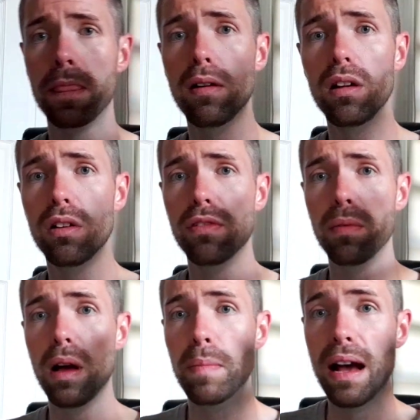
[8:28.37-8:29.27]
What I
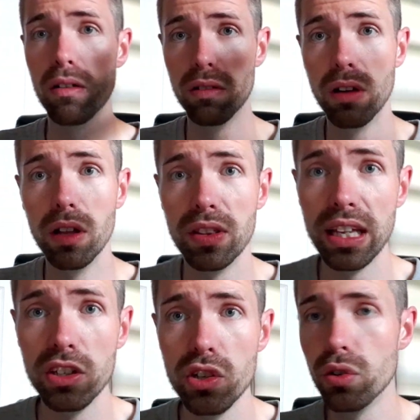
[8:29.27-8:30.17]
love about
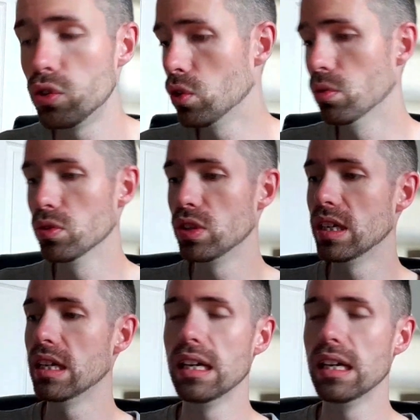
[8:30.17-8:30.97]
these new tools